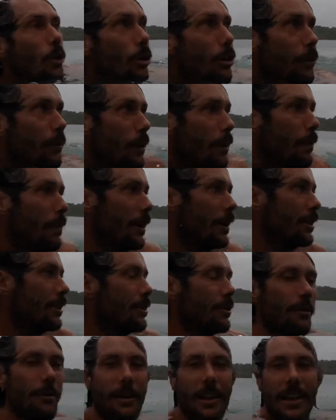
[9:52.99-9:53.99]
warm
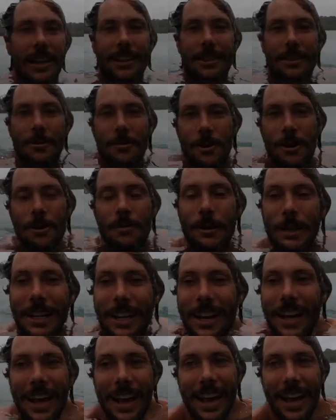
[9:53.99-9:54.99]
compared to the rain at the
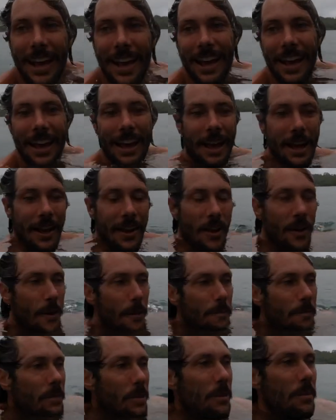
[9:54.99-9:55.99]
moment.
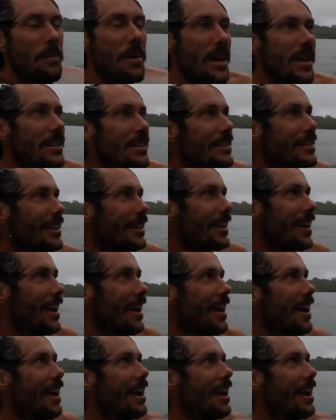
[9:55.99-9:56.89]
Amazing.